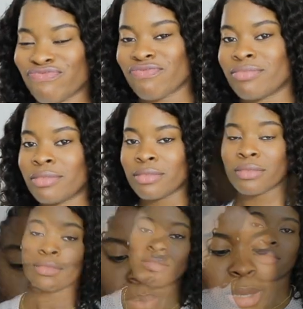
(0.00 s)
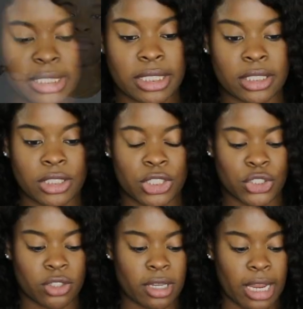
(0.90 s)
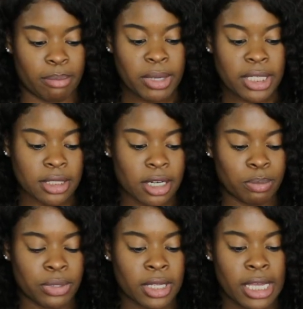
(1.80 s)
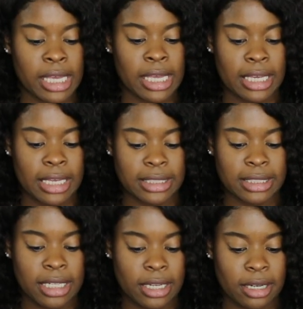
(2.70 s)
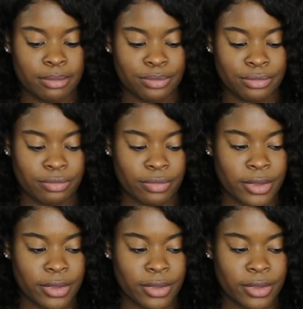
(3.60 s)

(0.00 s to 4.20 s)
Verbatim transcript: So another basic t-shirt that I picked up is in, um,